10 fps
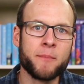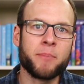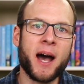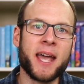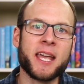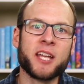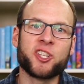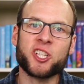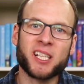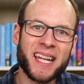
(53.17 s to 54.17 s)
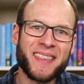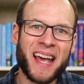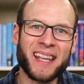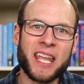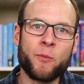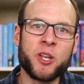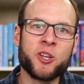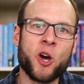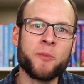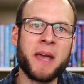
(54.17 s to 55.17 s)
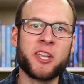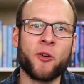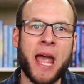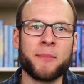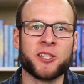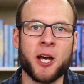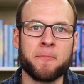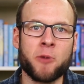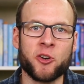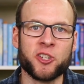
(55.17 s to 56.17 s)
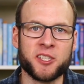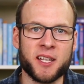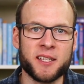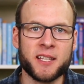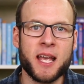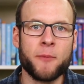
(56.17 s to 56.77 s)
by just clicking that link when you go to make your Amazon purchases.